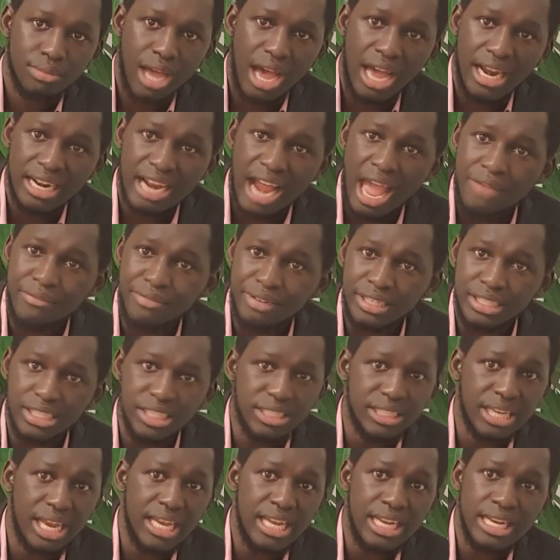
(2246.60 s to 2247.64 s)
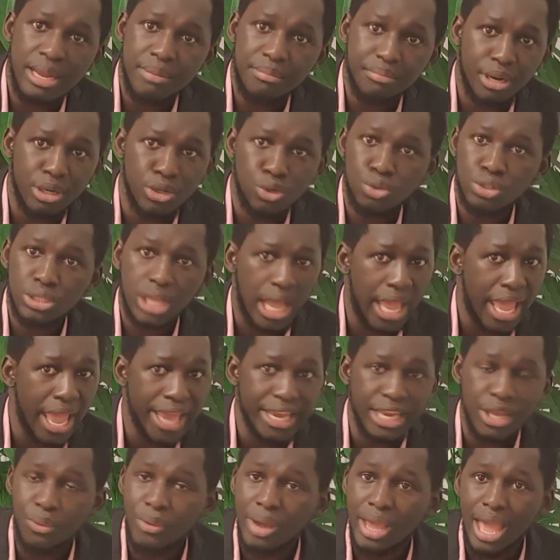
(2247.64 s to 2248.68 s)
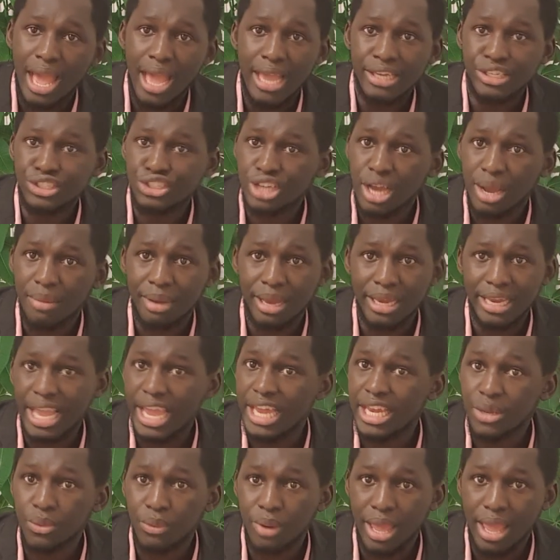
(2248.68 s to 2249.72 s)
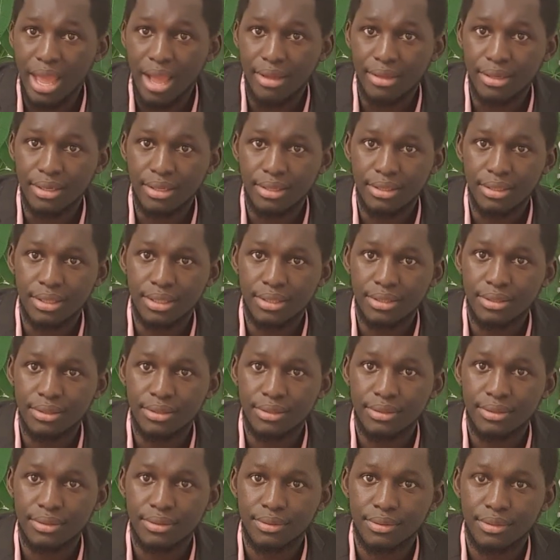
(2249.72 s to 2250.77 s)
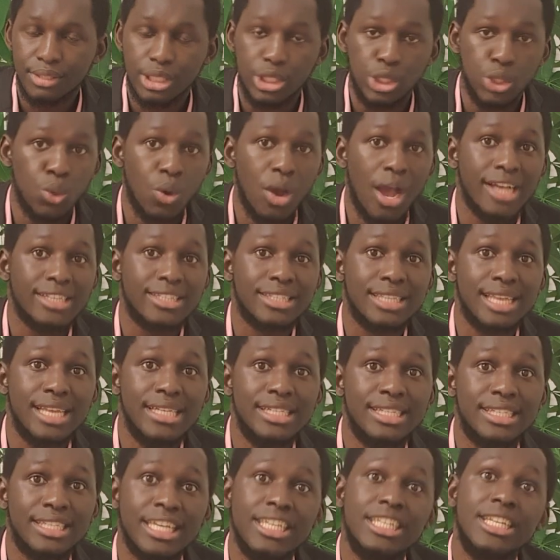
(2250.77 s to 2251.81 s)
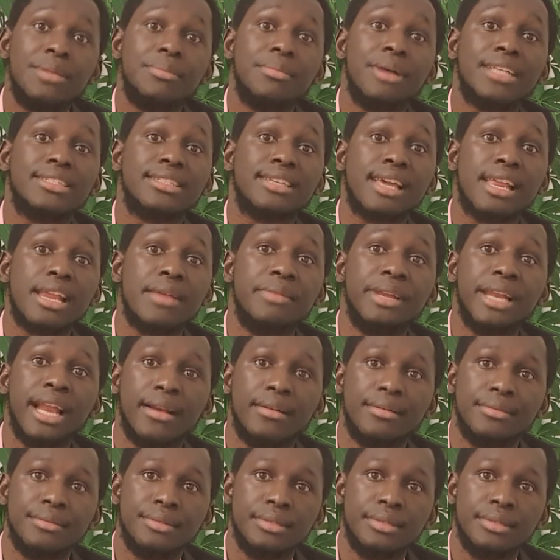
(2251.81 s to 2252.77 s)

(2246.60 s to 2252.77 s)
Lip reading: arrive in Italy, Lampedusa, anywhere, in Germany, anywhere, you are still seeing him as criminal.